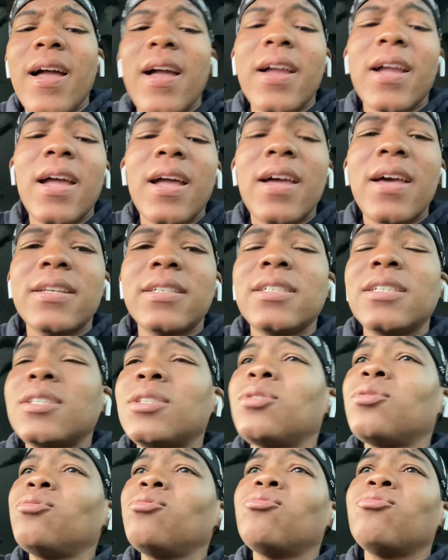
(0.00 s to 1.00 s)
gotta
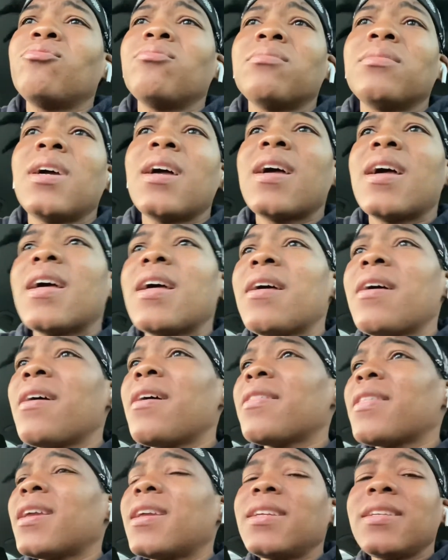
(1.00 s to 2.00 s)
do
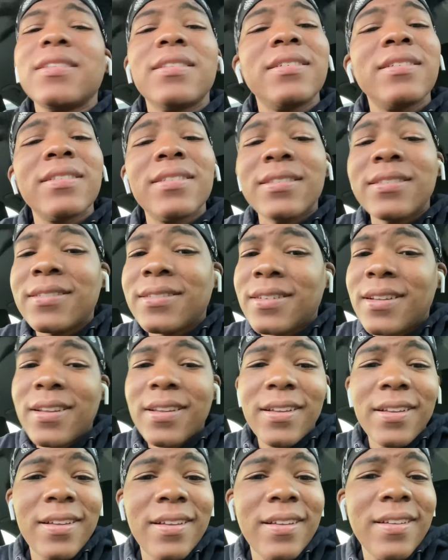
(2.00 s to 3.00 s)
my thing
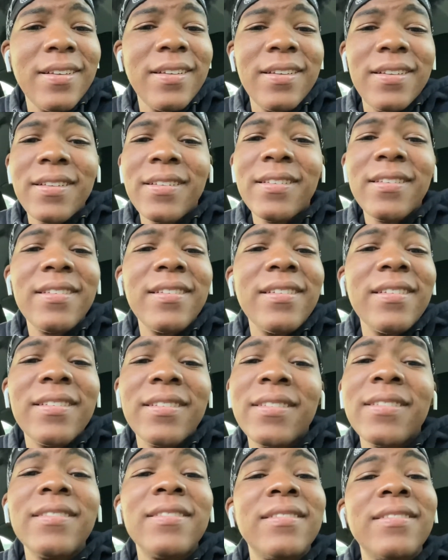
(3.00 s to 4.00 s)

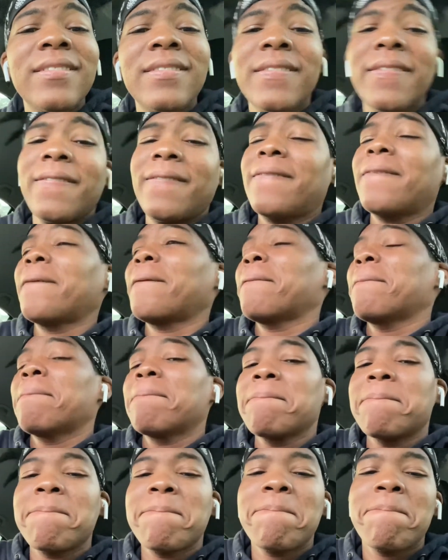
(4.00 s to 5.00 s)

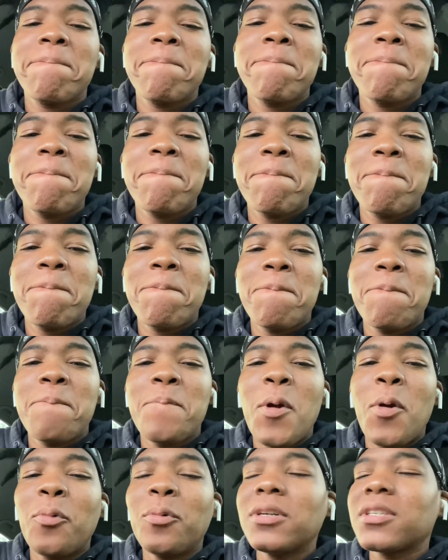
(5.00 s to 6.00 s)
tonight.
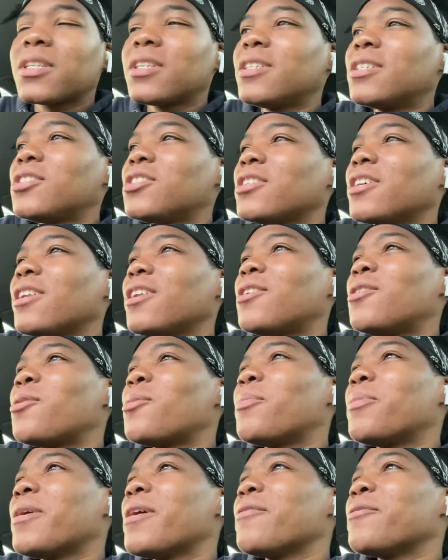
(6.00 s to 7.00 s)
What's good, y'all? I
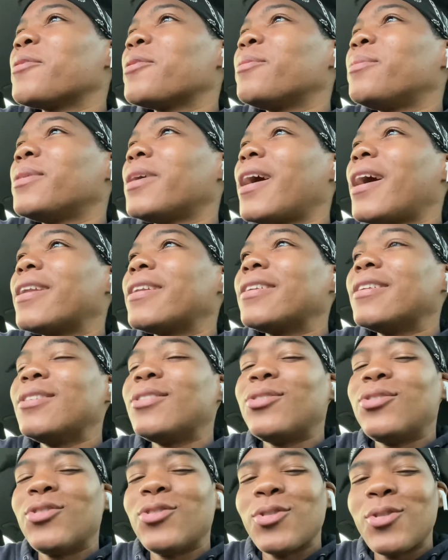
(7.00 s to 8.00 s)
hope
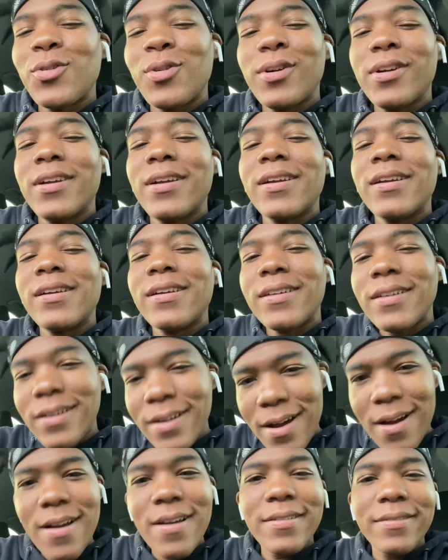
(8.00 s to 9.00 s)
everybody's doing
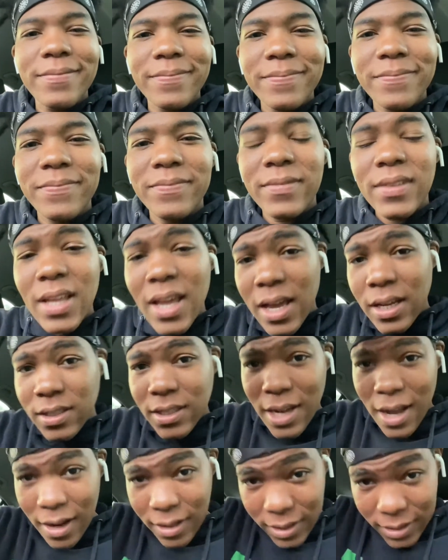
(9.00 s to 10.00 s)
good. As
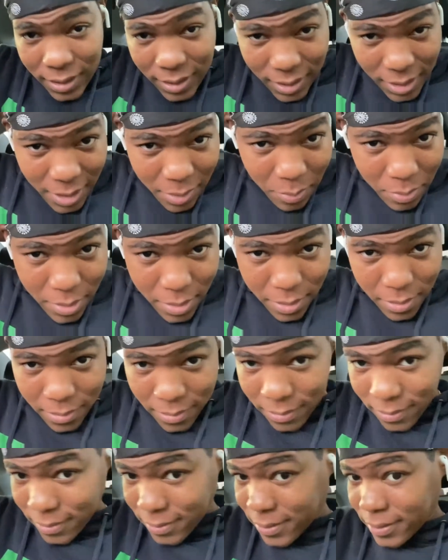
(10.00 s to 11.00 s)
y'all can see, bro,
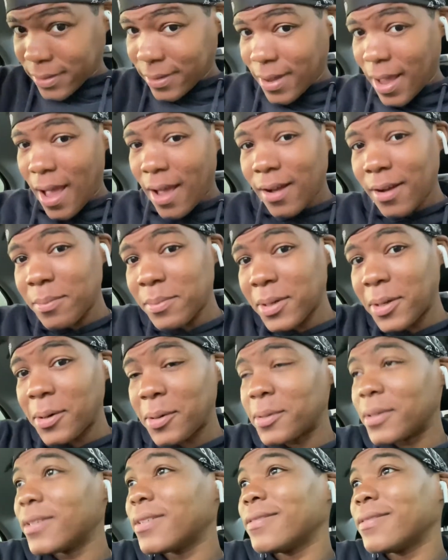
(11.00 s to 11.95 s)
I uploaded